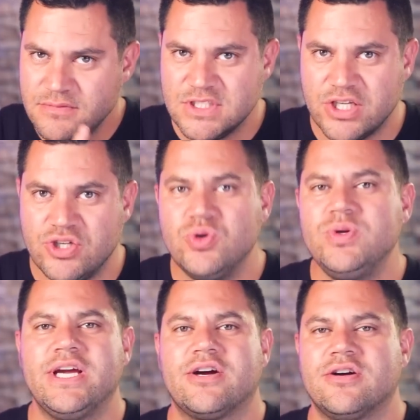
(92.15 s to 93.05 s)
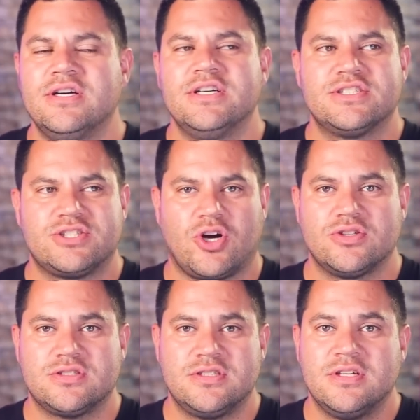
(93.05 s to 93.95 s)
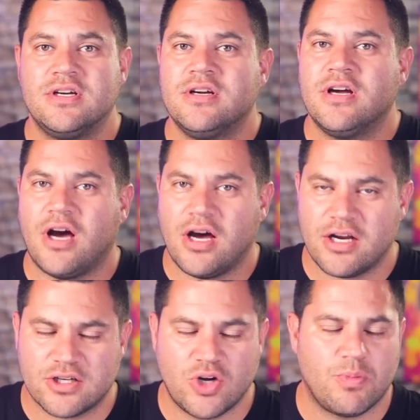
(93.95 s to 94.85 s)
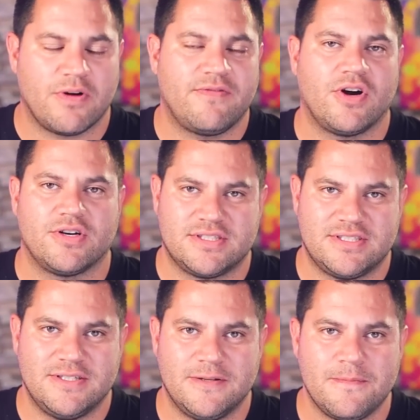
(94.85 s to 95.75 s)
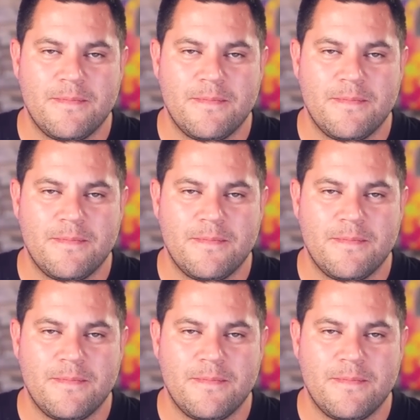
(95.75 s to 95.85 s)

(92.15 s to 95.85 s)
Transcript: The new year starts on October 1st.